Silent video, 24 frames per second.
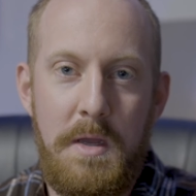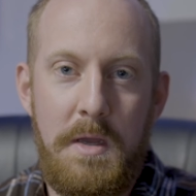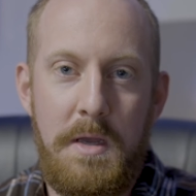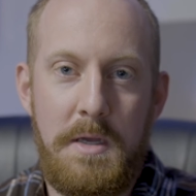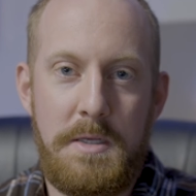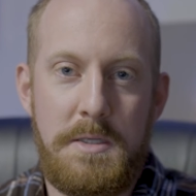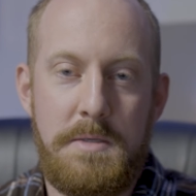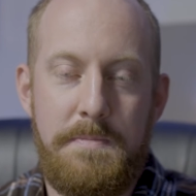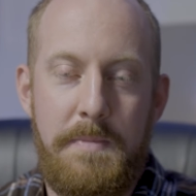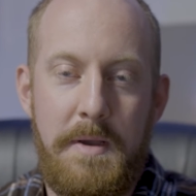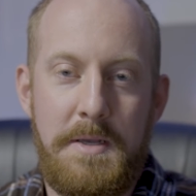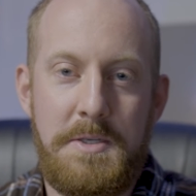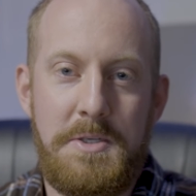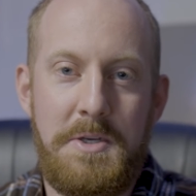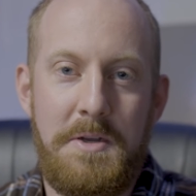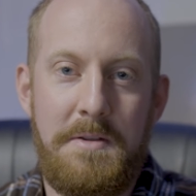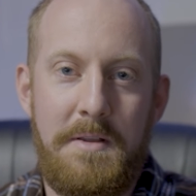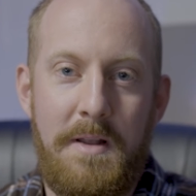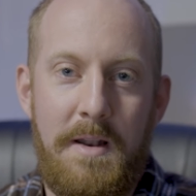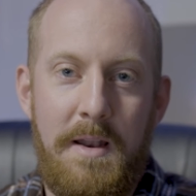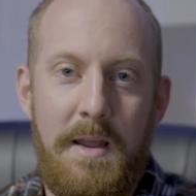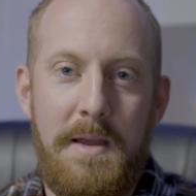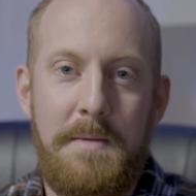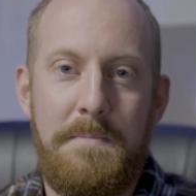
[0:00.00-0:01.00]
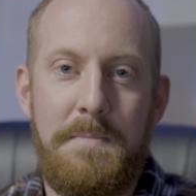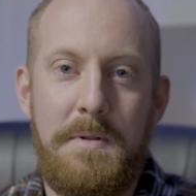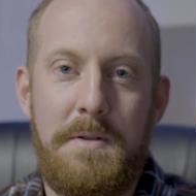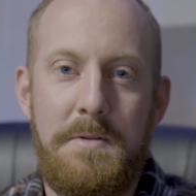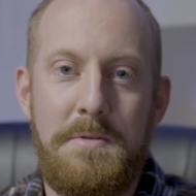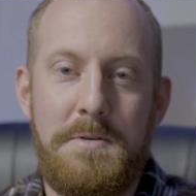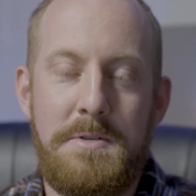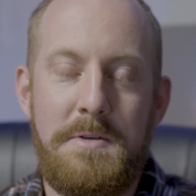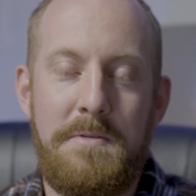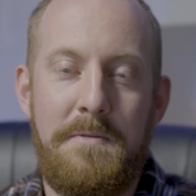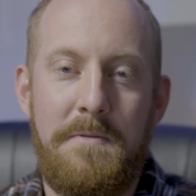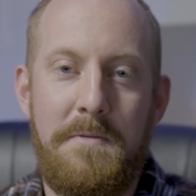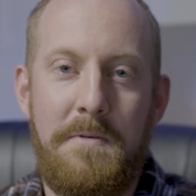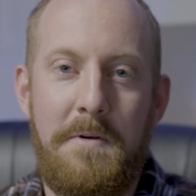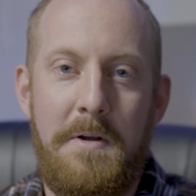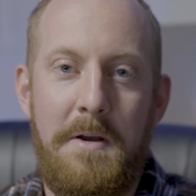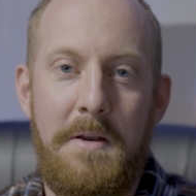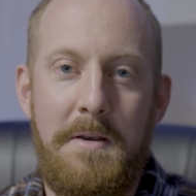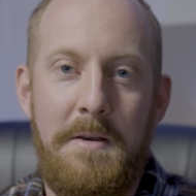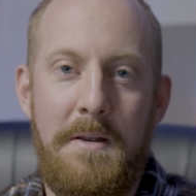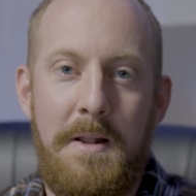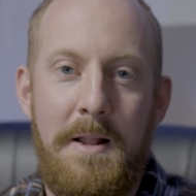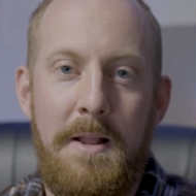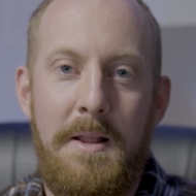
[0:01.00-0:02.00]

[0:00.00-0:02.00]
especially on the light pollution front.